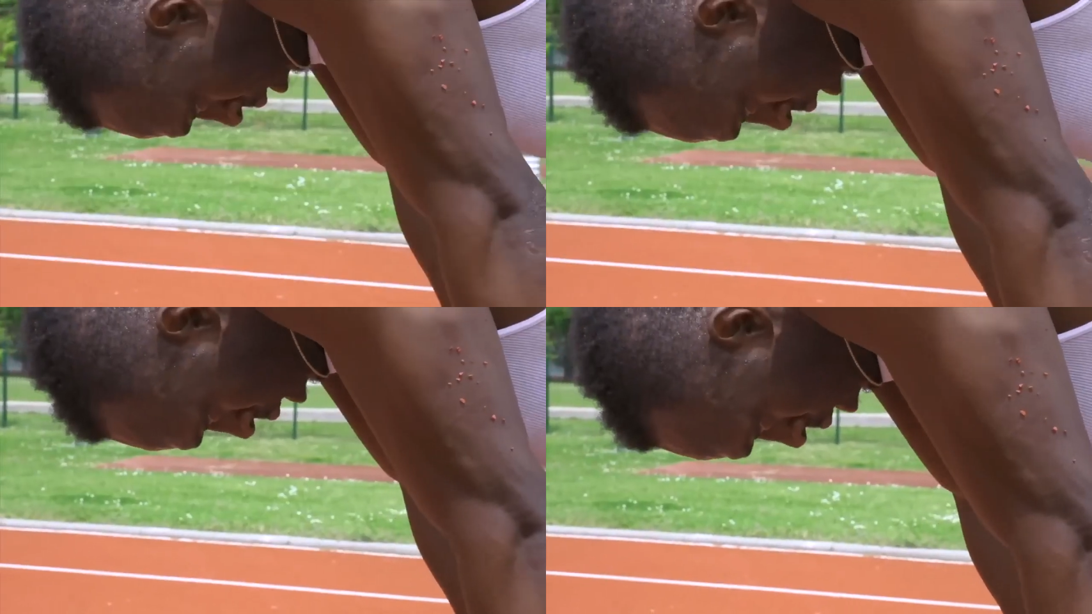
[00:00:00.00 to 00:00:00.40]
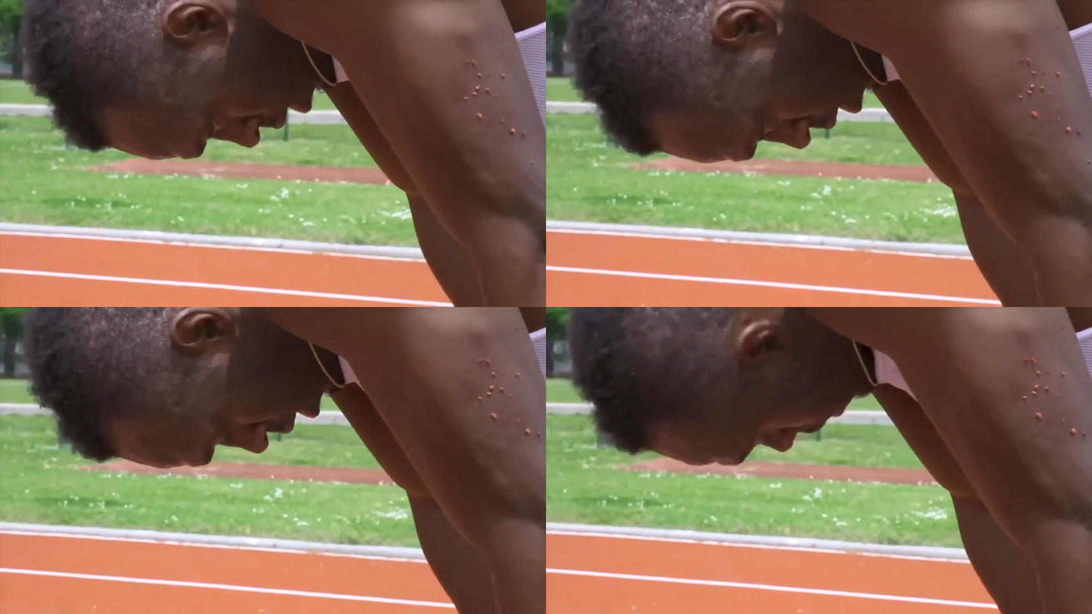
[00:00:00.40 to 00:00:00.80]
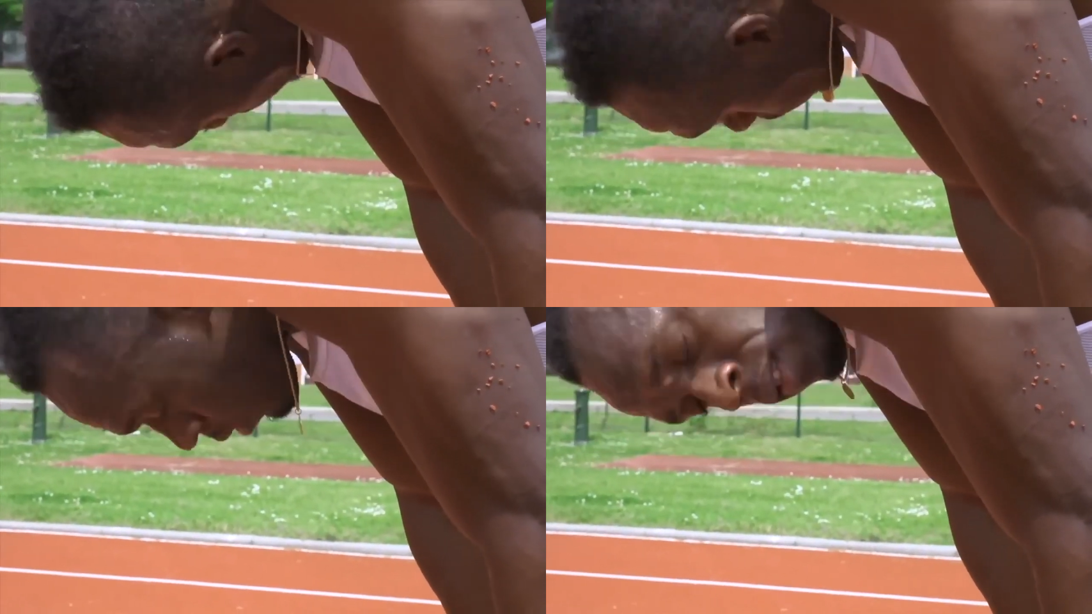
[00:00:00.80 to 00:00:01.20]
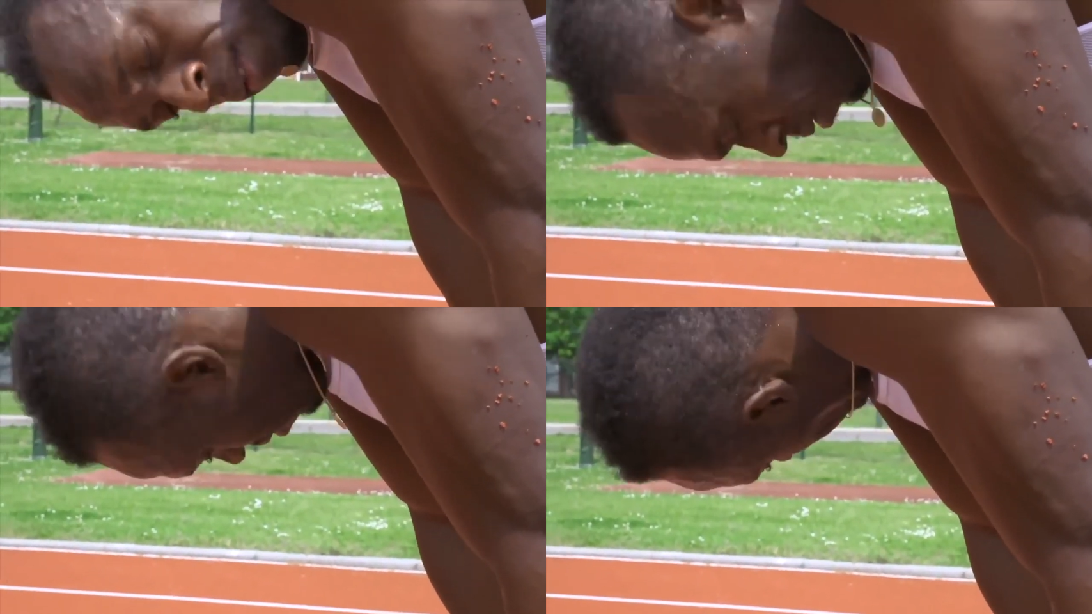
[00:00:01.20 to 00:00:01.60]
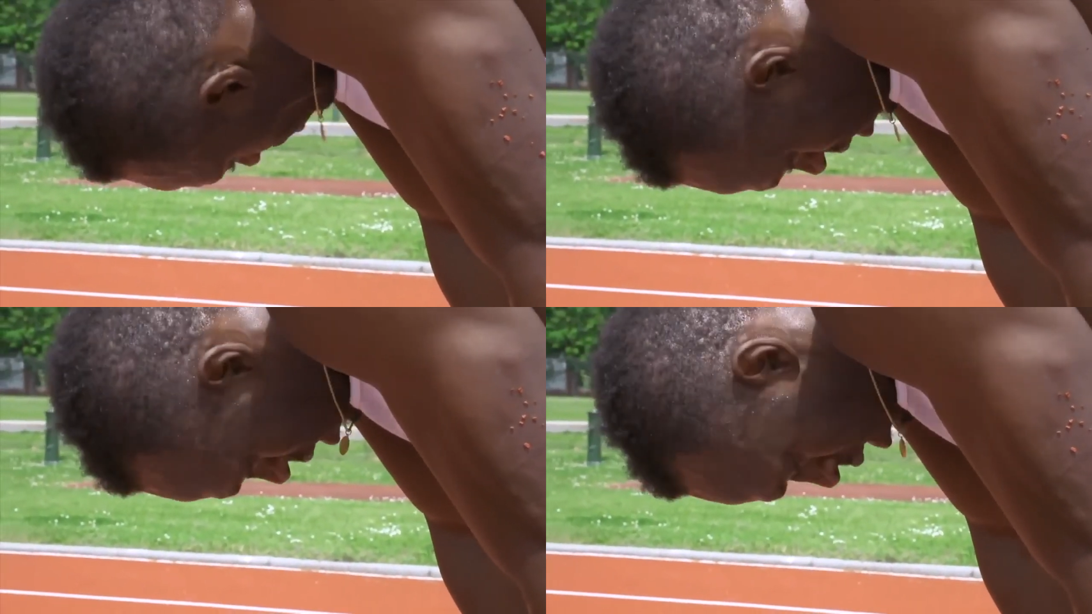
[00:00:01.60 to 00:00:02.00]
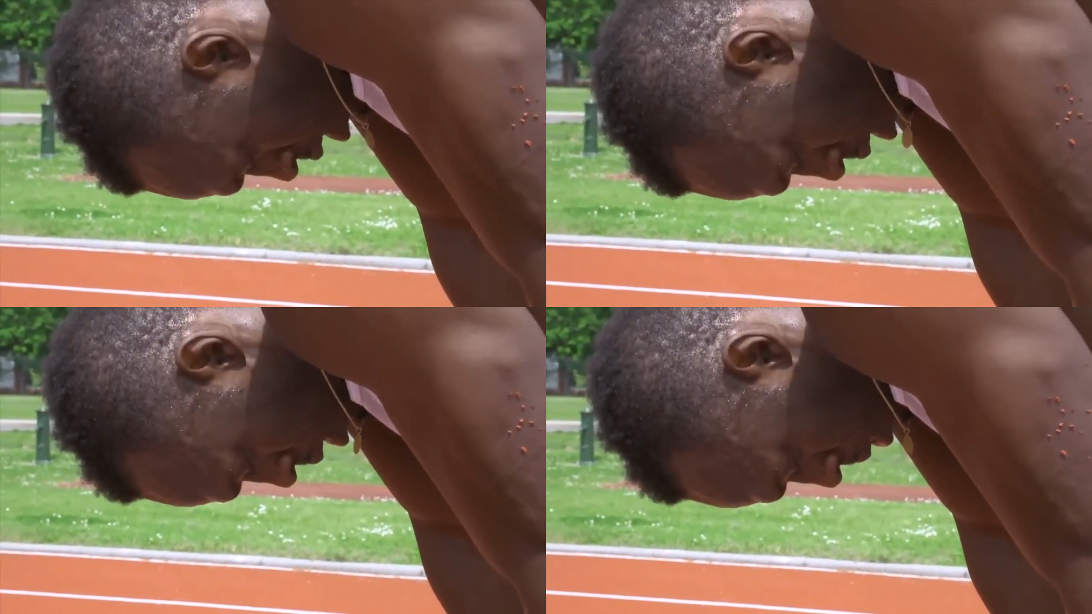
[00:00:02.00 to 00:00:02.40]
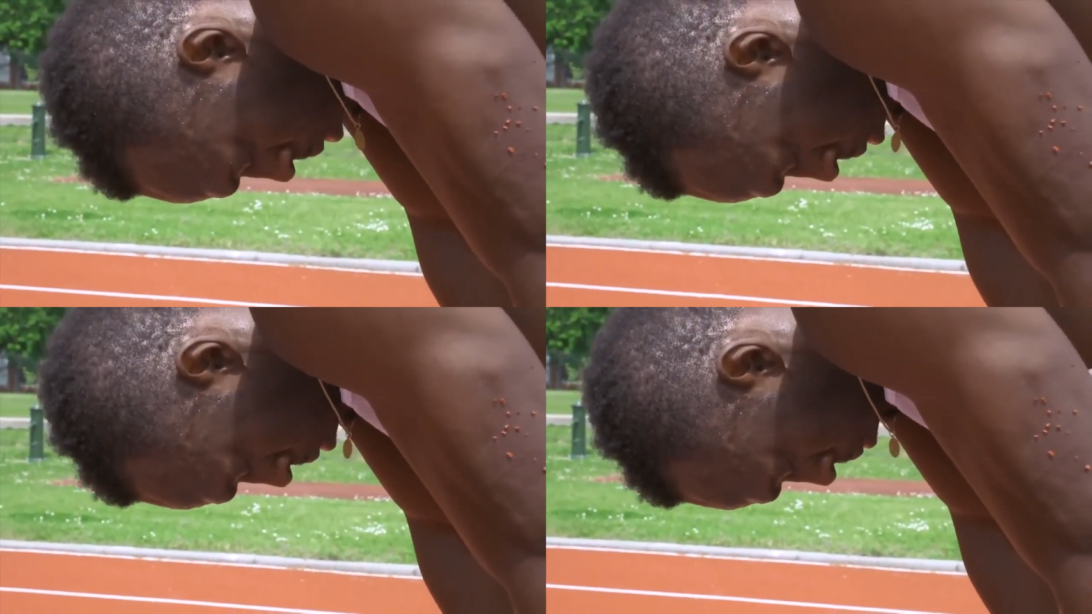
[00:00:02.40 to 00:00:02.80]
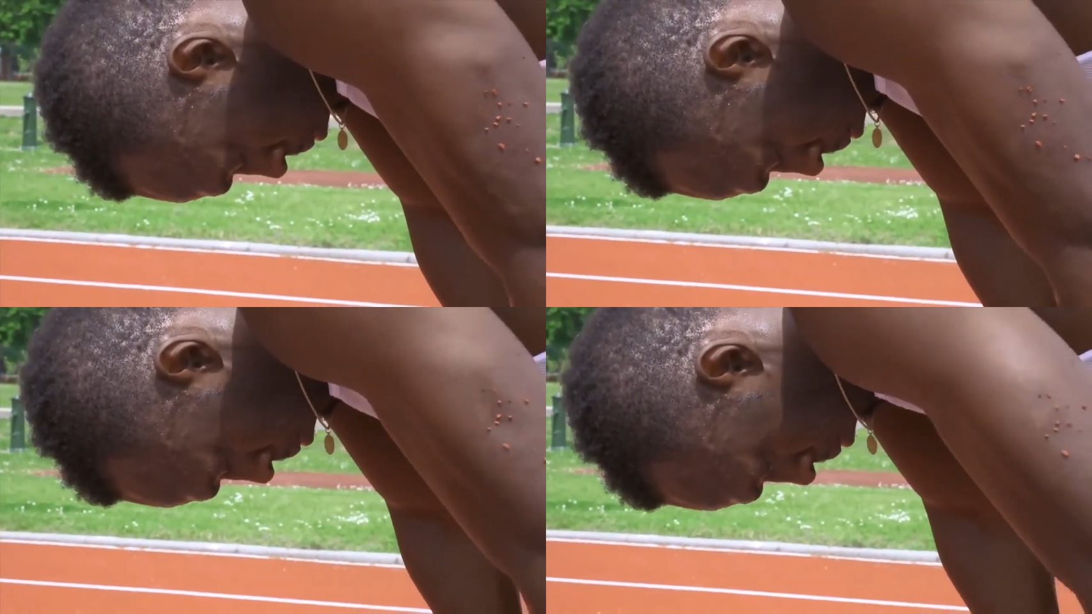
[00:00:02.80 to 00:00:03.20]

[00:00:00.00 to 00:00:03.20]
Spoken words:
(no speaker visible)